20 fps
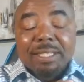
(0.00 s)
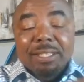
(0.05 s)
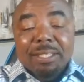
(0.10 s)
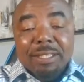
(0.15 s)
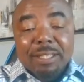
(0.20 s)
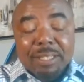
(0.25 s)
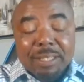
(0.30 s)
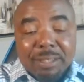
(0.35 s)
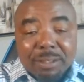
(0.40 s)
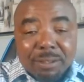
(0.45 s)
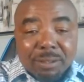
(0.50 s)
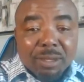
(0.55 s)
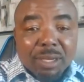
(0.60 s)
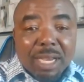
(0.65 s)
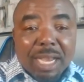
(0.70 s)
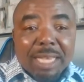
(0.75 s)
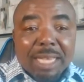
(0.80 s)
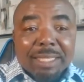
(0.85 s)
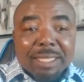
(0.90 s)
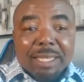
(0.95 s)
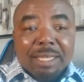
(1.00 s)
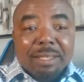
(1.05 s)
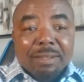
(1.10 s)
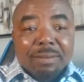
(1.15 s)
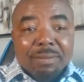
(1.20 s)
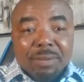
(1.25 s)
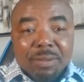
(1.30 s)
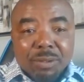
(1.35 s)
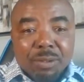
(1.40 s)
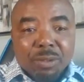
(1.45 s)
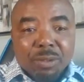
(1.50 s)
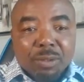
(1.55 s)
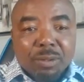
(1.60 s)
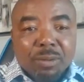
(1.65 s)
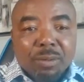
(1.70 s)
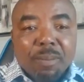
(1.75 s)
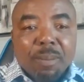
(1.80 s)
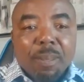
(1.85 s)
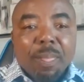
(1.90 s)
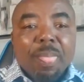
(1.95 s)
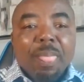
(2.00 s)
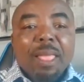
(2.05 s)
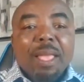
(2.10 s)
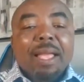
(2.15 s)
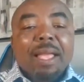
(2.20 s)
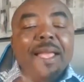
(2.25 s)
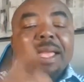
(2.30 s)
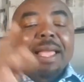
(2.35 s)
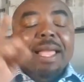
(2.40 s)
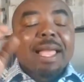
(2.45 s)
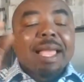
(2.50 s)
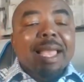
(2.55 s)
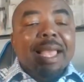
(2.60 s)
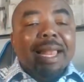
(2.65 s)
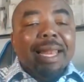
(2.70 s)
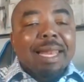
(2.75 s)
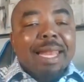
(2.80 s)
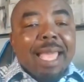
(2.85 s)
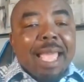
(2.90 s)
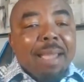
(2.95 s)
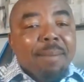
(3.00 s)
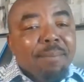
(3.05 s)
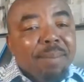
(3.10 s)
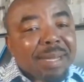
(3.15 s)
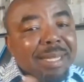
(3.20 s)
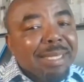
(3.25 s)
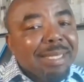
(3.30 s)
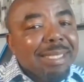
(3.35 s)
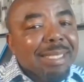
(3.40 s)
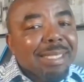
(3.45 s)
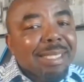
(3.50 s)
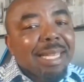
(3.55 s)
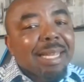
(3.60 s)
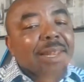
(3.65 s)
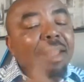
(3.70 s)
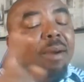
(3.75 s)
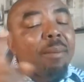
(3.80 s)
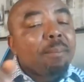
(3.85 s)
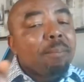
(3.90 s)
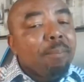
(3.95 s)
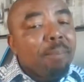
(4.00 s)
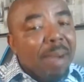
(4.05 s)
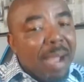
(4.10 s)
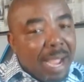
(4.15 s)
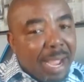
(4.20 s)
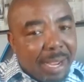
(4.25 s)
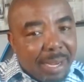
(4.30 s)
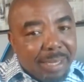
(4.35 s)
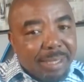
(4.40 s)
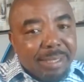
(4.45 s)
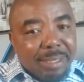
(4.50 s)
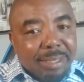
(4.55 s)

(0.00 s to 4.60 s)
to you as an individual. Liabilities are not bad.